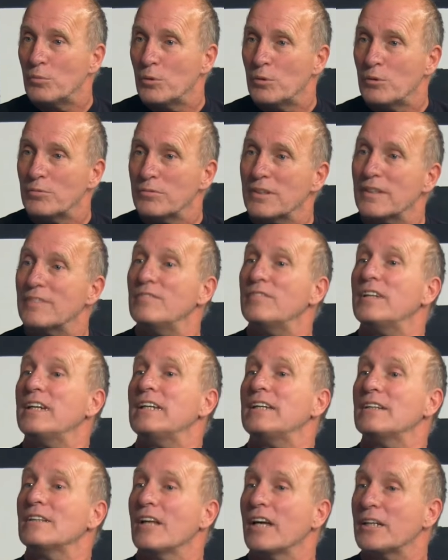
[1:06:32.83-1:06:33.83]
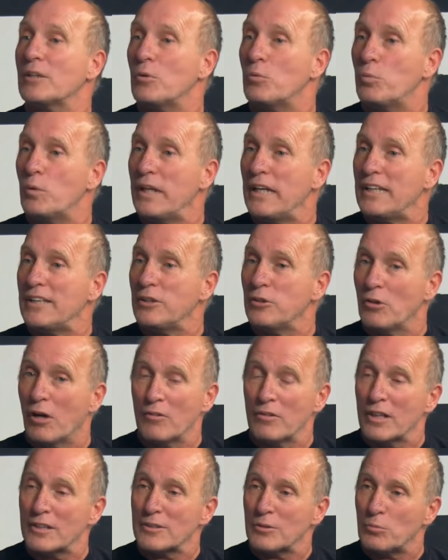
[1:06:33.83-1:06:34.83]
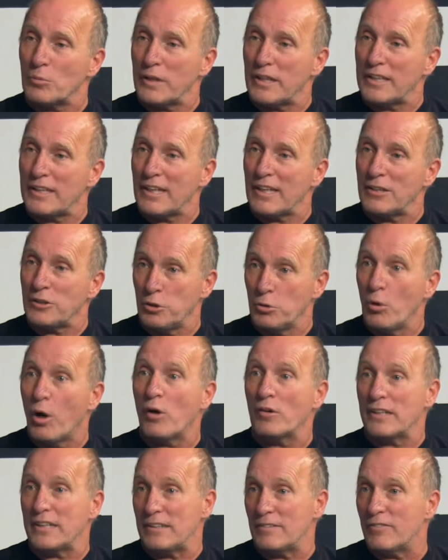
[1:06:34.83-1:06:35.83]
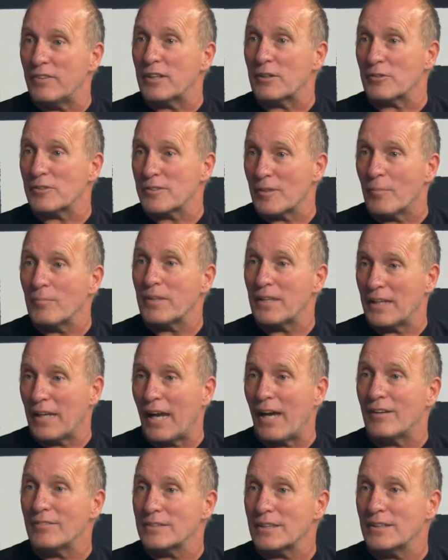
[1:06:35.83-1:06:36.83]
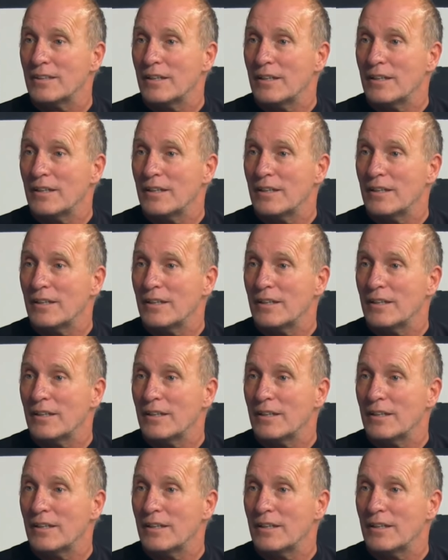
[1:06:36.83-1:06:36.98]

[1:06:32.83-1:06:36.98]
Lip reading: We'll convene in like a week. You all got the weekend. You all need to figure something out.